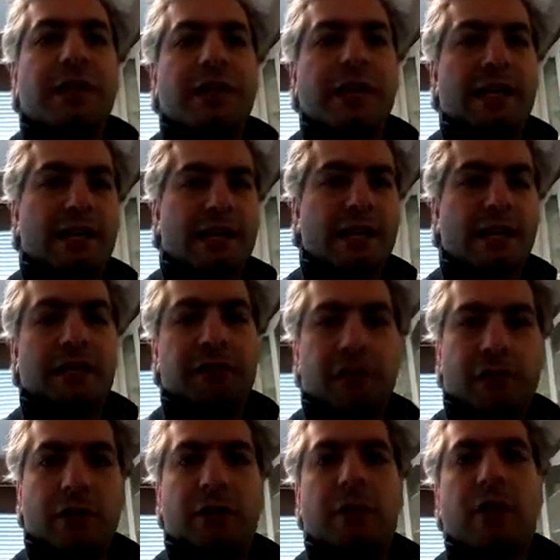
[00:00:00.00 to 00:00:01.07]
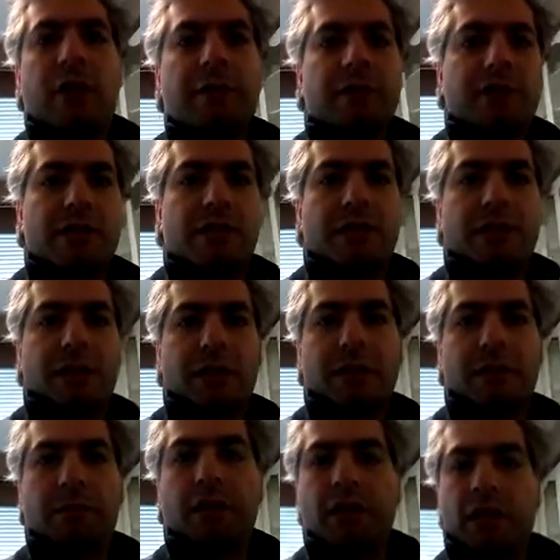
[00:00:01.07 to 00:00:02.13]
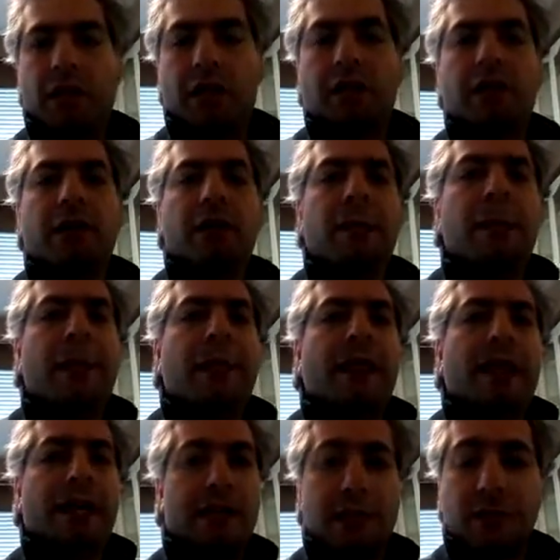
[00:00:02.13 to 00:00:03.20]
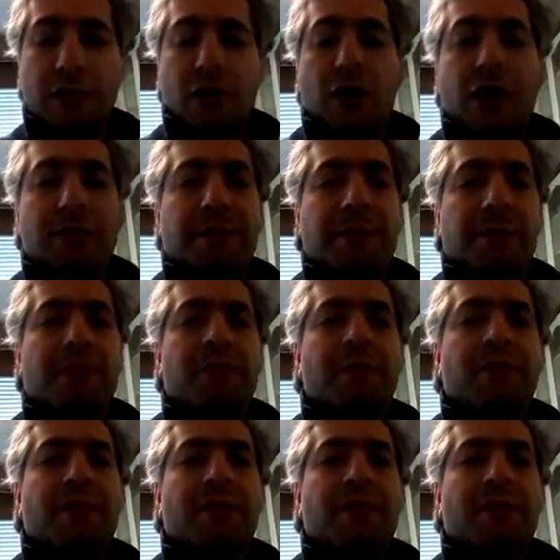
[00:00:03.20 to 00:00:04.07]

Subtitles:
Thanks again for coming to my channel and subscribing.